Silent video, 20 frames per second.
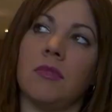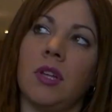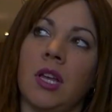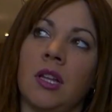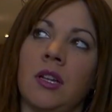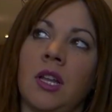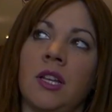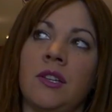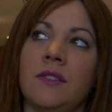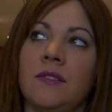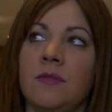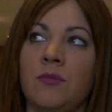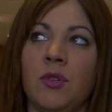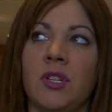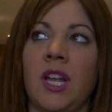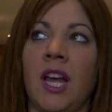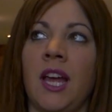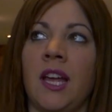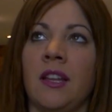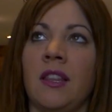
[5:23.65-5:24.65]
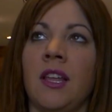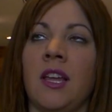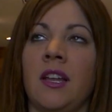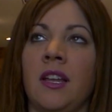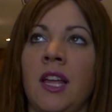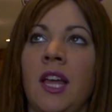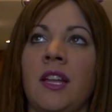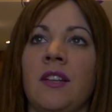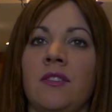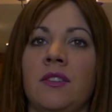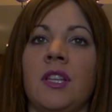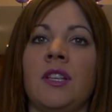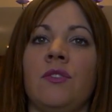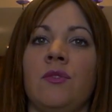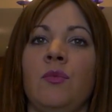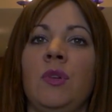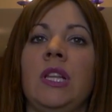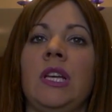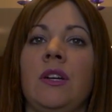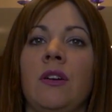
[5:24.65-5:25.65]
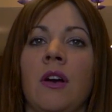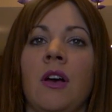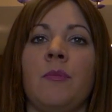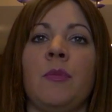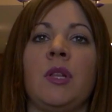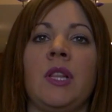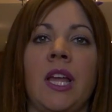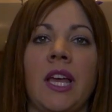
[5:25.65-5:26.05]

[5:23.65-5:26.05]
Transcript: And I just would add that, yeah, it's really common.